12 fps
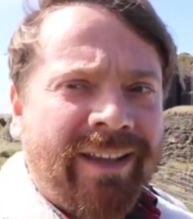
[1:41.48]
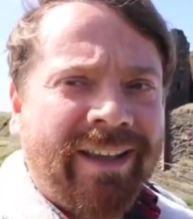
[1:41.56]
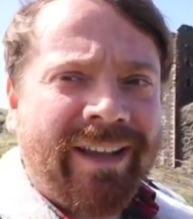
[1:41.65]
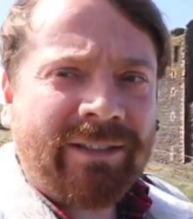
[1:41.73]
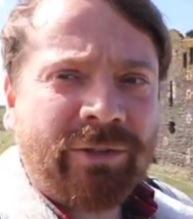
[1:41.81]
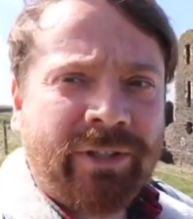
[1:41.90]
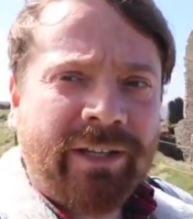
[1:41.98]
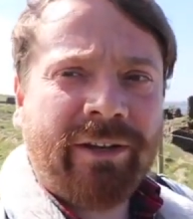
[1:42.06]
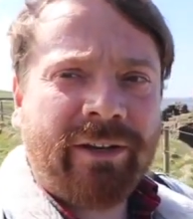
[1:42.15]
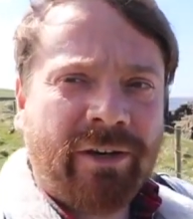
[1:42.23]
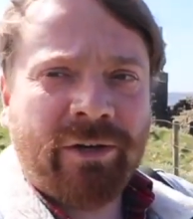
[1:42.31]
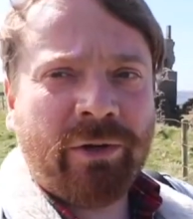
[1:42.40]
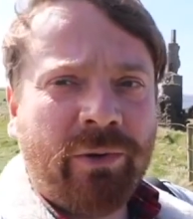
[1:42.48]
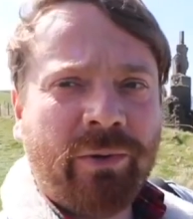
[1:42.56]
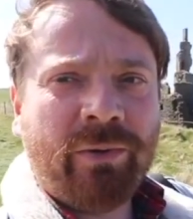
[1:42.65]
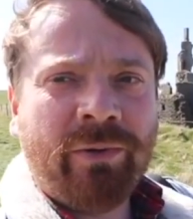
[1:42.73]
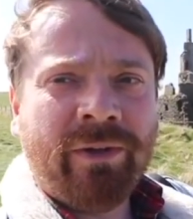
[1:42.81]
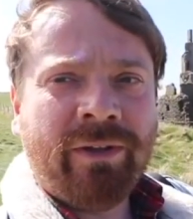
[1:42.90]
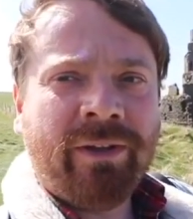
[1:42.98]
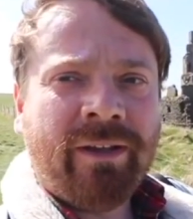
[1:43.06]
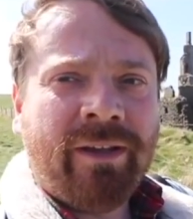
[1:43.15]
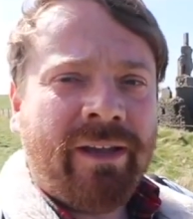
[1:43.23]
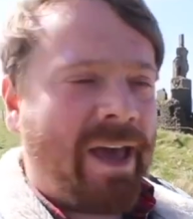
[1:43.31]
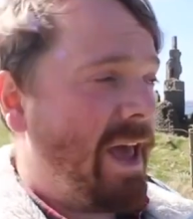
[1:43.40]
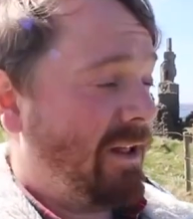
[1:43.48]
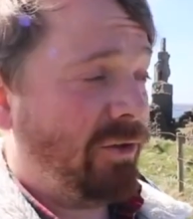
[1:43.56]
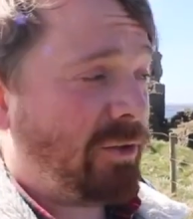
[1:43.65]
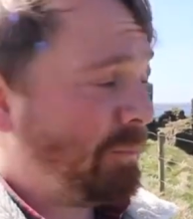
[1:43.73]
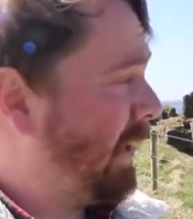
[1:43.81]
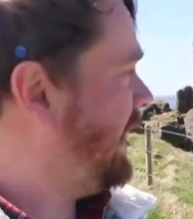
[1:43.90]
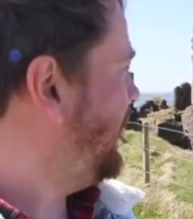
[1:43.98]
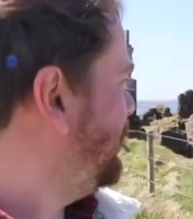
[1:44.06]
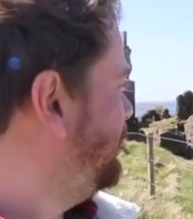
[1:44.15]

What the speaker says: Castle Sinclair Girnigoe. It looks pretty